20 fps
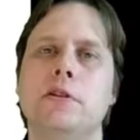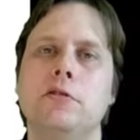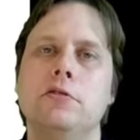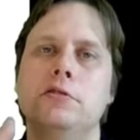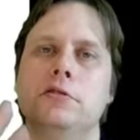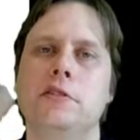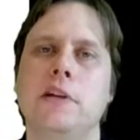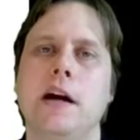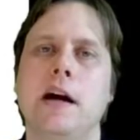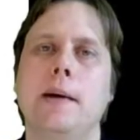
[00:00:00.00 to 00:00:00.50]

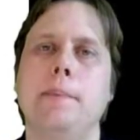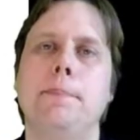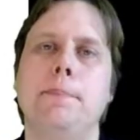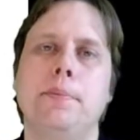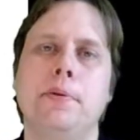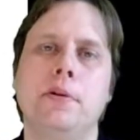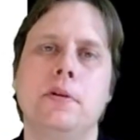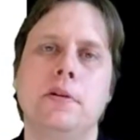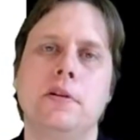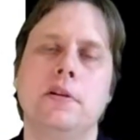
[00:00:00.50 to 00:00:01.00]
those
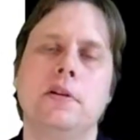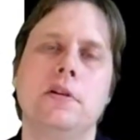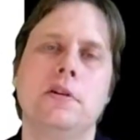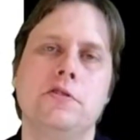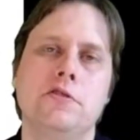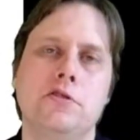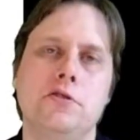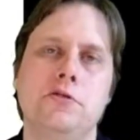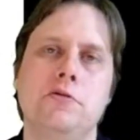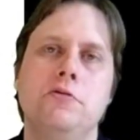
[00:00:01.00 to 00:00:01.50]
up
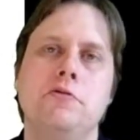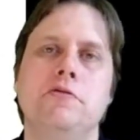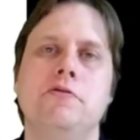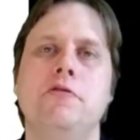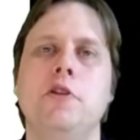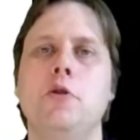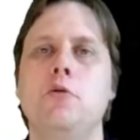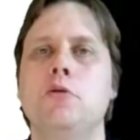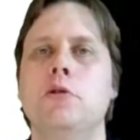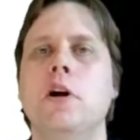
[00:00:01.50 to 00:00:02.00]
to
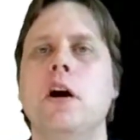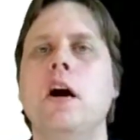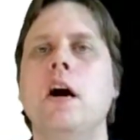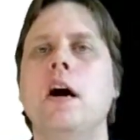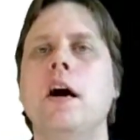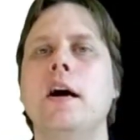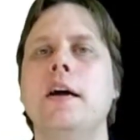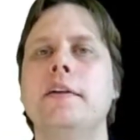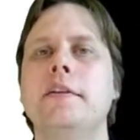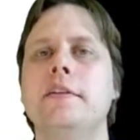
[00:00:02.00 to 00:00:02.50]
vote
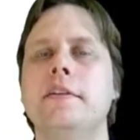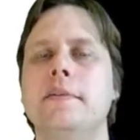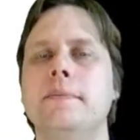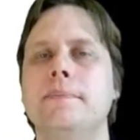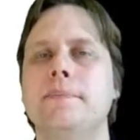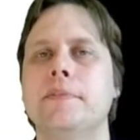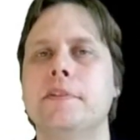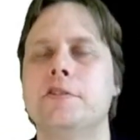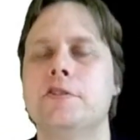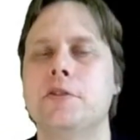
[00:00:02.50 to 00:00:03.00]
on.
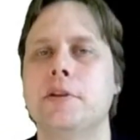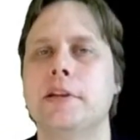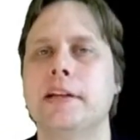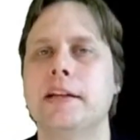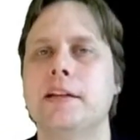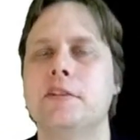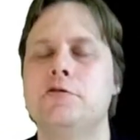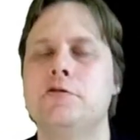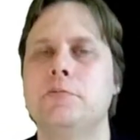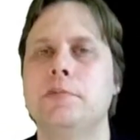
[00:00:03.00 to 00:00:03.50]
And so the
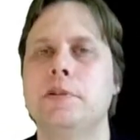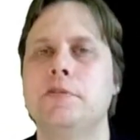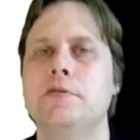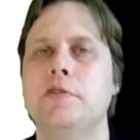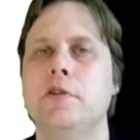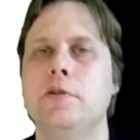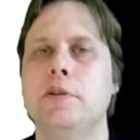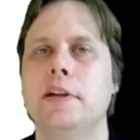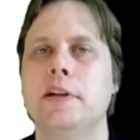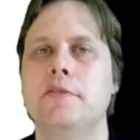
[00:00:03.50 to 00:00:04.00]
kids will be
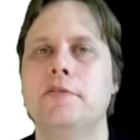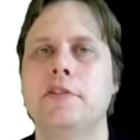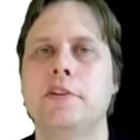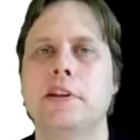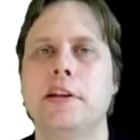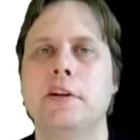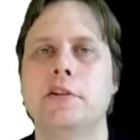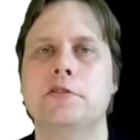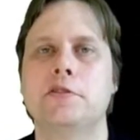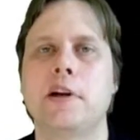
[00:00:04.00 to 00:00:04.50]
voting
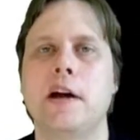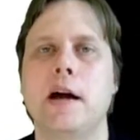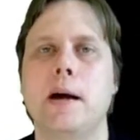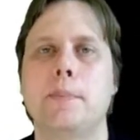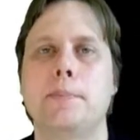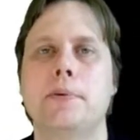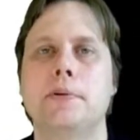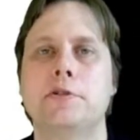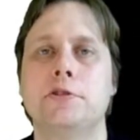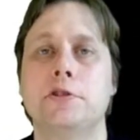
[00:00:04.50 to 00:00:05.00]
for their
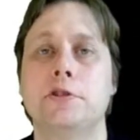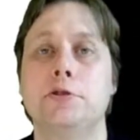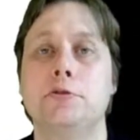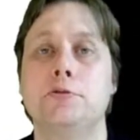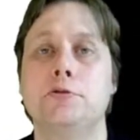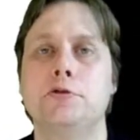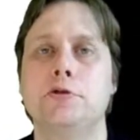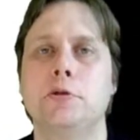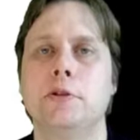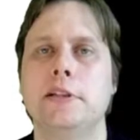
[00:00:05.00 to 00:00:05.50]
top
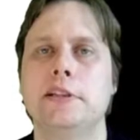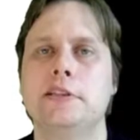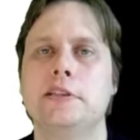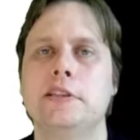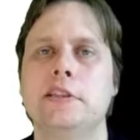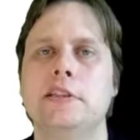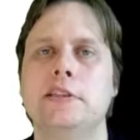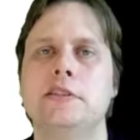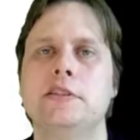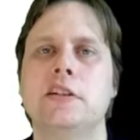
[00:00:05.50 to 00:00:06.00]
two
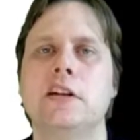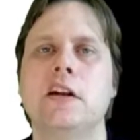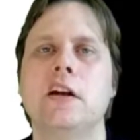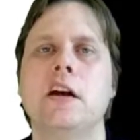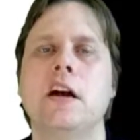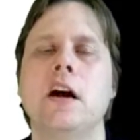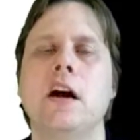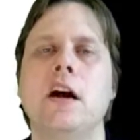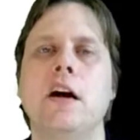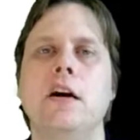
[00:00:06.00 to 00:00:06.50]
choices
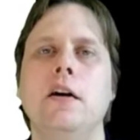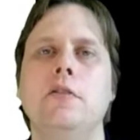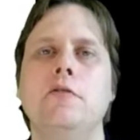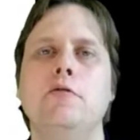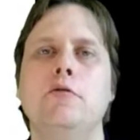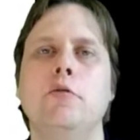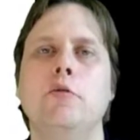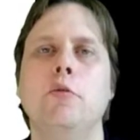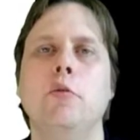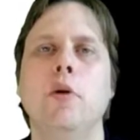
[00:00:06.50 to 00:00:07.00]
of